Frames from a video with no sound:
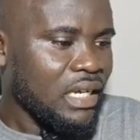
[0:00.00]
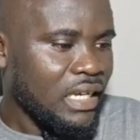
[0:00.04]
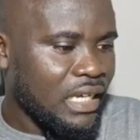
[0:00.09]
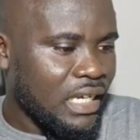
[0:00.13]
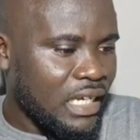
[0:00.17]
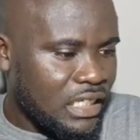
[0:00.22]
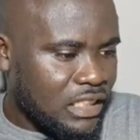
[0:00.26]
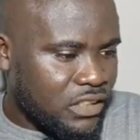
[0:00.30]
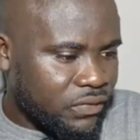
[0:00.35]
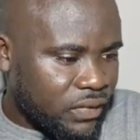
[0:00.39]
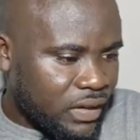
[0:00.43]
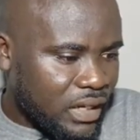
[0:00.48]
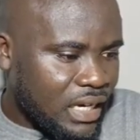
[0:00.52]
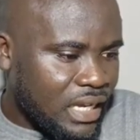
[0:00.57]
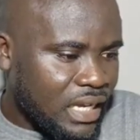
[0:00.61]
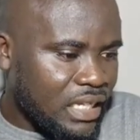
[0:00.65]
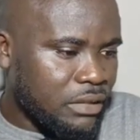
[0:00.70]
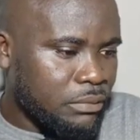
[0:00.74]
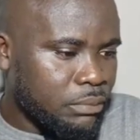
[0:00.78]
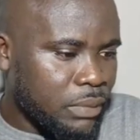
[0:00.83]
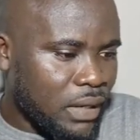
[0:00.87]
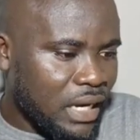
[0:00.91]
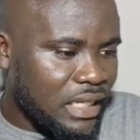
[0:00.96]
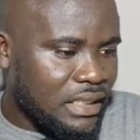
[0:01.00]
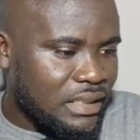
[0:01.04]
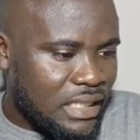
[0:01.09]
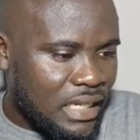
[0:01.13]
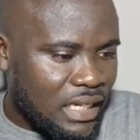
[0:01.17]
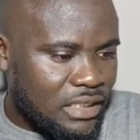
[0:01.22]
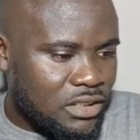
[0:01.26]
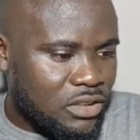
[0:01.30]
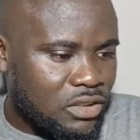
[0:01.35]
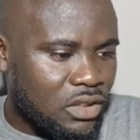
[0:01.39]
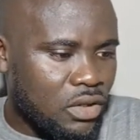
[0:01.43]
It further implies
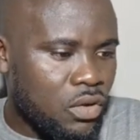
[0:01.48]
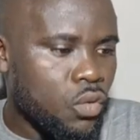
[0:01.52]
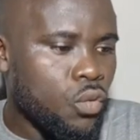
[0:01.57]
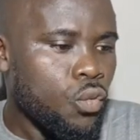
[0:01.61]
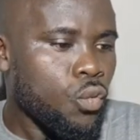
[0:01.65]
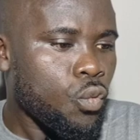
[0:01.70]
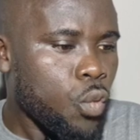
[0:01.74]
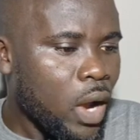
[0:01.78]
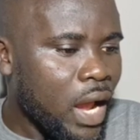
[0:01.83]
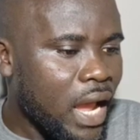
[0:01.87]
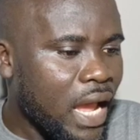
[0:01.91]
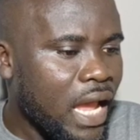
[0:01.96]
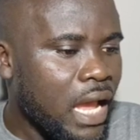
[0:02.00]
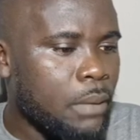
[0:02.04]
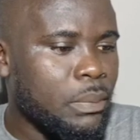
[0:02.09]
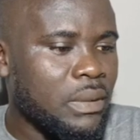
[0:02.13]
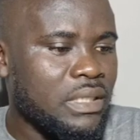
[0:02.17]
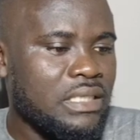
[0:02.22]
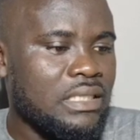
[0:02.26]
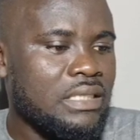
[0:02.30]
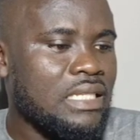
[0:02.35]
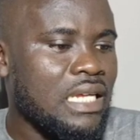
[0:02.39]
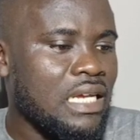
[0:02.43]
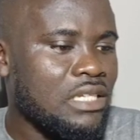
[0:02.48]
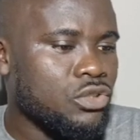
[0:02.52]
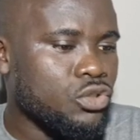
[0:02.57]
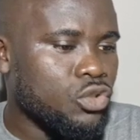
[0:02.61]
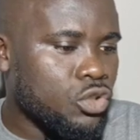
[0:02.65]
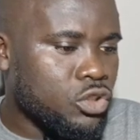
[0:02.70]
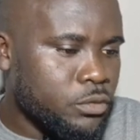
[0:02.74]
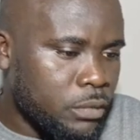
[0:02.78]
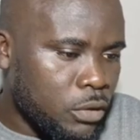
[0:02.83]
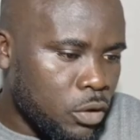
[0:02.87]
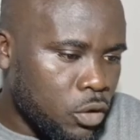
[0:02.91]
that where a person does
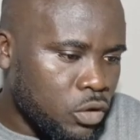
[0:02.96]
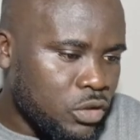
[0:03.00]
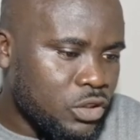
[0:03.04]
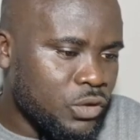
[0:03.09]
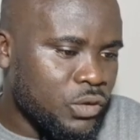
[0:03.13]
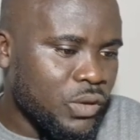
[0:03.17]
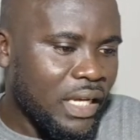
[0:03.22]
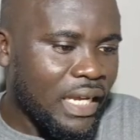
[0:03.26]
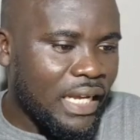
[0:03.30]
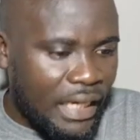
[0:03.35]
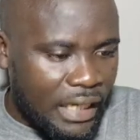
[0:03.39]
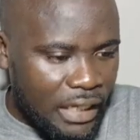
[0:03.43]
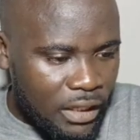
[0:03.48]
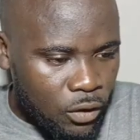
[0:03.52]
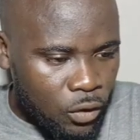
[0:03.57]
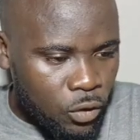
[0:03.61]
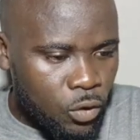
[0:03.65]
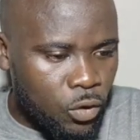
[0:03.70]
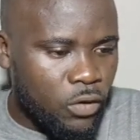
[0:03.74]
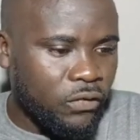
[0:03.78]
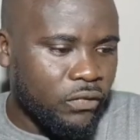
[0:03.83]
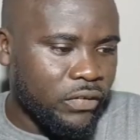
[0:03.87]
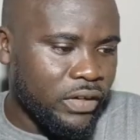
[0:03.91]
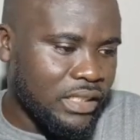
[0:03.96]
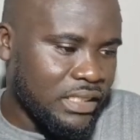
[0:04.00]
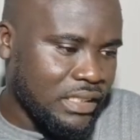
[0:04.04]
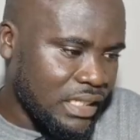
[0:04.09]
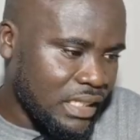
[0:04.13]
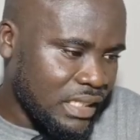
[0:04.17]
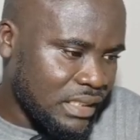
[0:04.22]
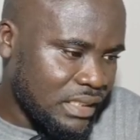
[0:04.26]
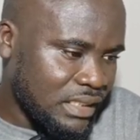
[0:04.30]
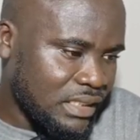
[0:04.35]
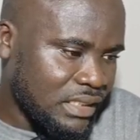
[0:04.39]
not belong to any hall of
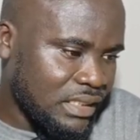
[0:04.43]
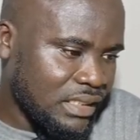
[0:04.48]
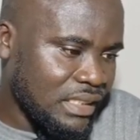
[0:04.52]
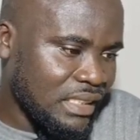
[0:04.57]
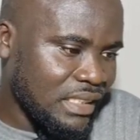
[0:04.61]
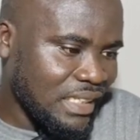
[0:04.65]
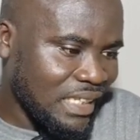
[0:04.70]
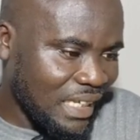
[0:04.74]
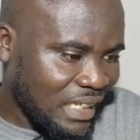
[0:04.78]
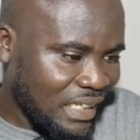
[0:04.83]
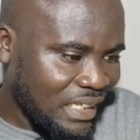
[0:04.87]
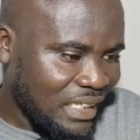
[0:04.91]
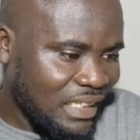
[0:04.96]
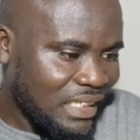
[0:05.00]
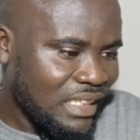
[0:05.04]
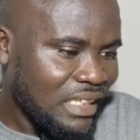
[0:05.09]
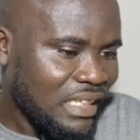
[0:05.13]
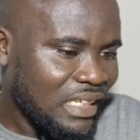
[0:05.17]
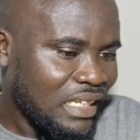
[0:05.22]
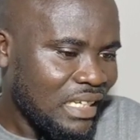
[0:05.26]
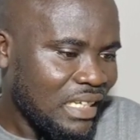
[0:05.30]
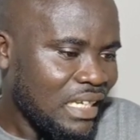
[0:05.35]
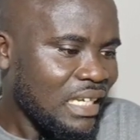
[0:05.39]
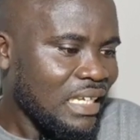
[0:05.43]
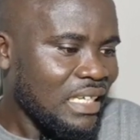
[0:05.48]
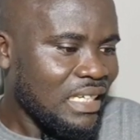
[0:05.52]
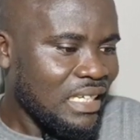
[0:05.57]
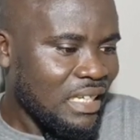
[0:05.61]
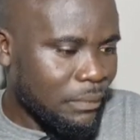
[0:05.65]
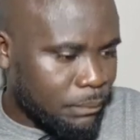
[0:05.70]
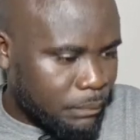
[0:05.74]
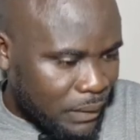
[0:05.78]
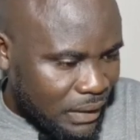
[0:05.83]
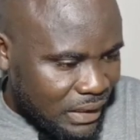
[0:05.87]
residence, then
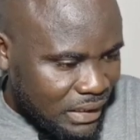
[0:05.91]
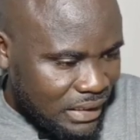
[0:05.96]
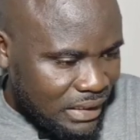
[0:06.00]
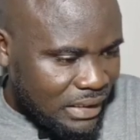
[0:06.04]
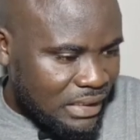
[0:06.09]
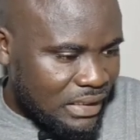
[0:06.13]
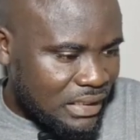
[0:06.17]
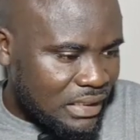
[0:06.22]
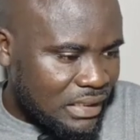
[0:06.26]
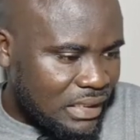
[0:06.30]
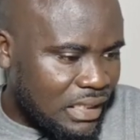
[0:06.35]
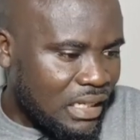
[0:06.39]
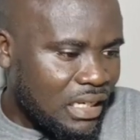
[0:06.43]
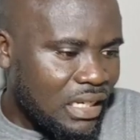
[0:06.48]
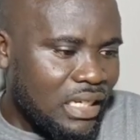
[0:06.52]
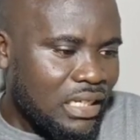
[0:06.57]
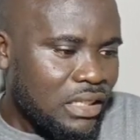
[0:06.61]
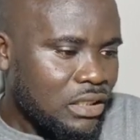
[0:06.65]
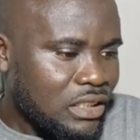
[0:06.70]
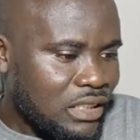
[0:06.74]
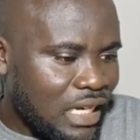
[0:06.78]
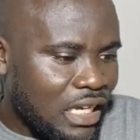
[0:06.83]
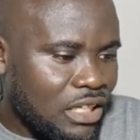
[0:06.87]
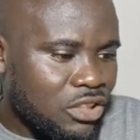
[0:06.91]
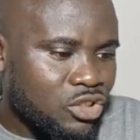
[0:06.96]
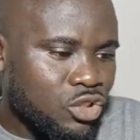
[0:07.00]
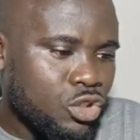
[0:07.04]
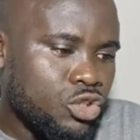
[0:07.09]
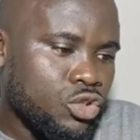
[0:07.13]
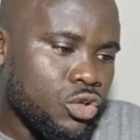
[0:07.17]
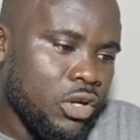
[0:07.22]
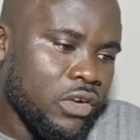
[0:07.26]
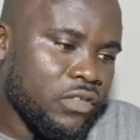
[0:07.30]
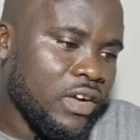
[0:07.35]
the person does
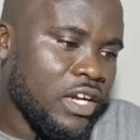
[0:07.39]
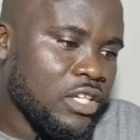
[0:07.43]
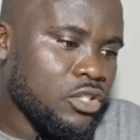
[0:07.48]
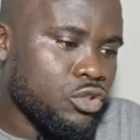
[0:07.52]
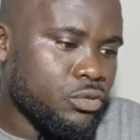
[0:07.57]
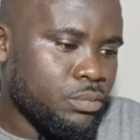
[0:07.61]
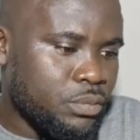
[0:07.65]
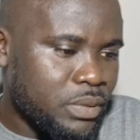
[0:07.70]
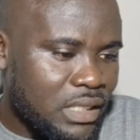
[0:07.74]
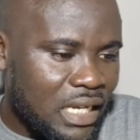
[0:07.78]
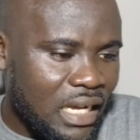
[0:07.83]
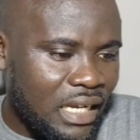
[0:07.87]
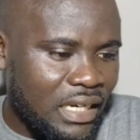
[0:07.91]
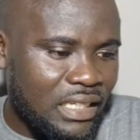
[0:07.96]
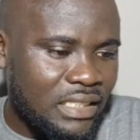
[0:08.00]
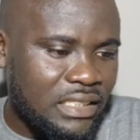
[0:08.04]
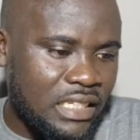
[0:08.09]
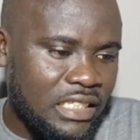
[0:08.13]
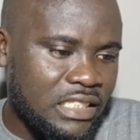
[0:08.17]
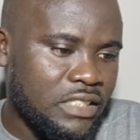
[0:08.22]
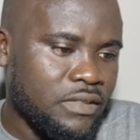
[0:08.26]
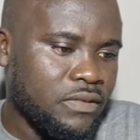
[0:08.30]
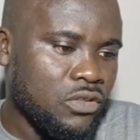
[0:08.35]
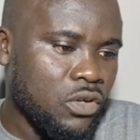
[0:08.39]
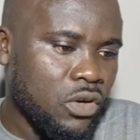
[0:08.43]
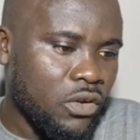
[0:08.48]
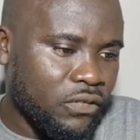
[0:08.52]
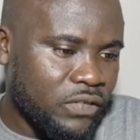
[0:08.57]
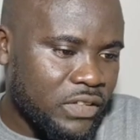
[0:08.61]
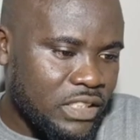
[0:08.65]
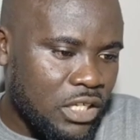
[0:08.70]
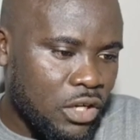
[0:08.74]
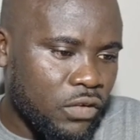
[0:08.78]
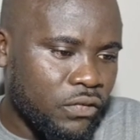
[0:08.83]
not qualify to be an executive
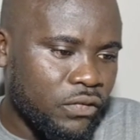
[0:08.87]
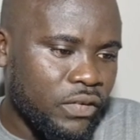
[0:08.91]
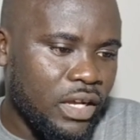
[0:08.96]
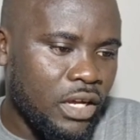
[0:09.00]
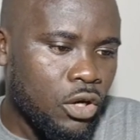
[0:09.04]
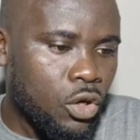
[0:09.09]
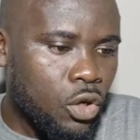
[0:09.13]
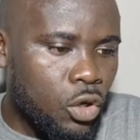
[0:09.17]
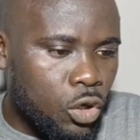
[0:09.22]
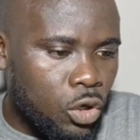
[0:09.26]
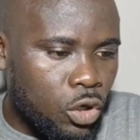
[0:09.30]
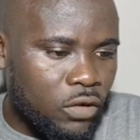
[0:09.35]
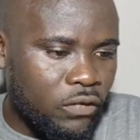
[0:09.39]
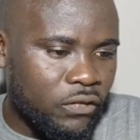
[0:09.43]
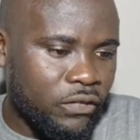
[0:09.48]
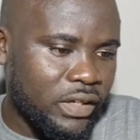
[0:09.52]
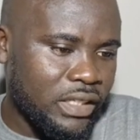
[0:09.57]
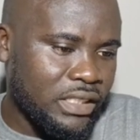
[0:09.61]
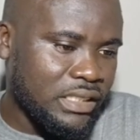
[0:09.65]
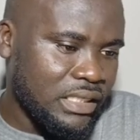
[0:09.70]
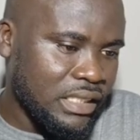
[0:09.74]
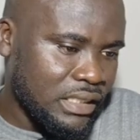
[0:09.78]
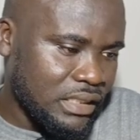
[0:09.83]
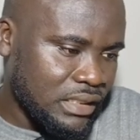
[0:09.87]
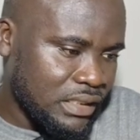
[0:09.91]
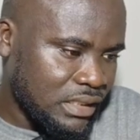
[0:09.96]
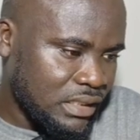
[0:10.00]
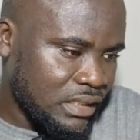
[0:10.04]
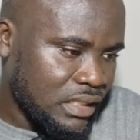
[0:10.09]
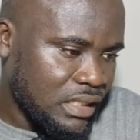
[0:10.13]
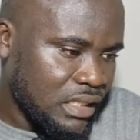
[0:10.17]
officer of a hall of residence,